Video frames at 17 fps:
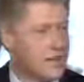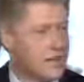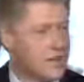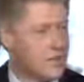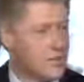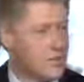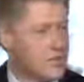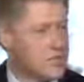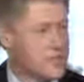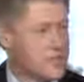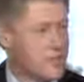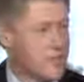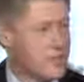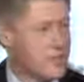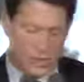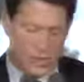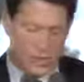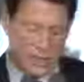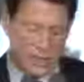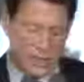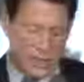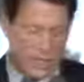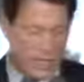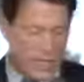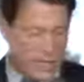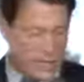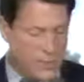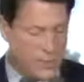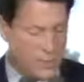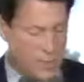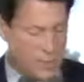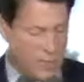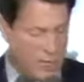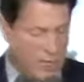uh, to which the Vice was in
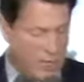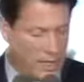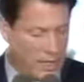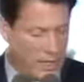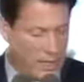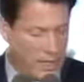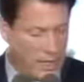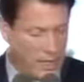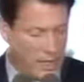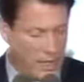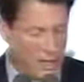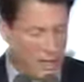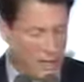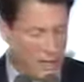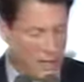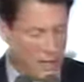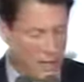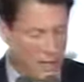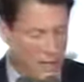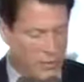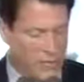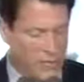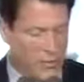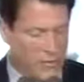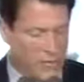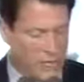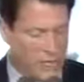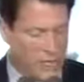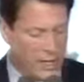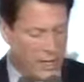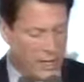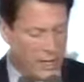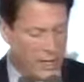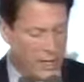desperate need. And uh,
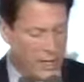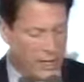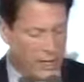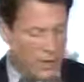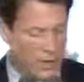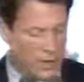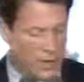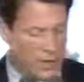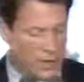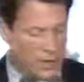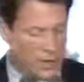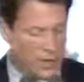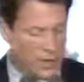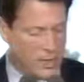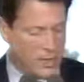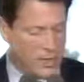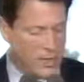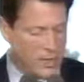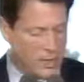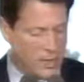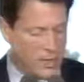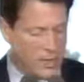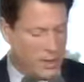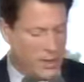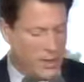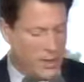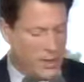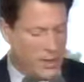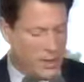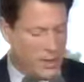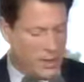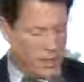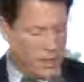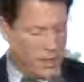representing him here today is Bill Tidball,
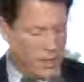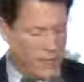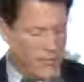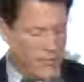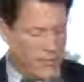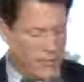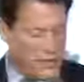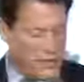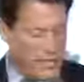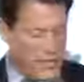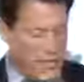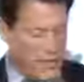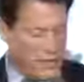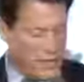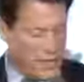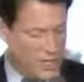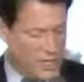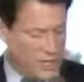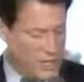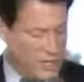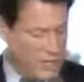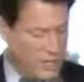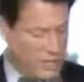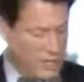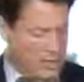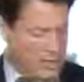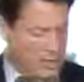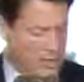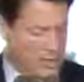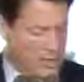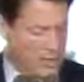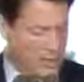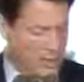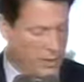uh, Chief of Staff. James Lee is
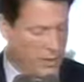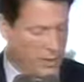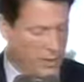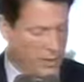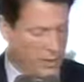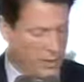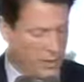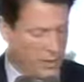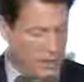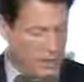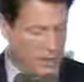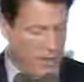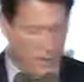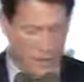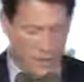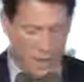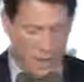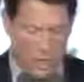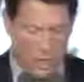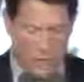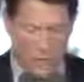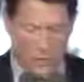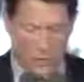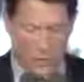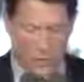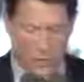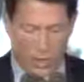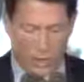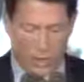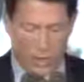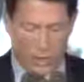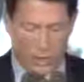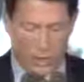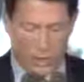on the ground and hard at
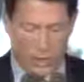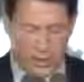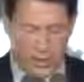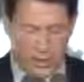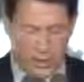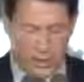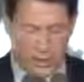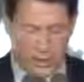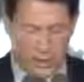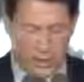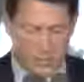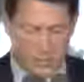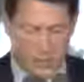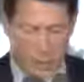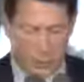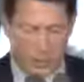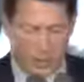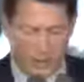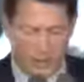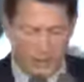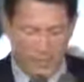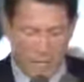work uh, at this moment.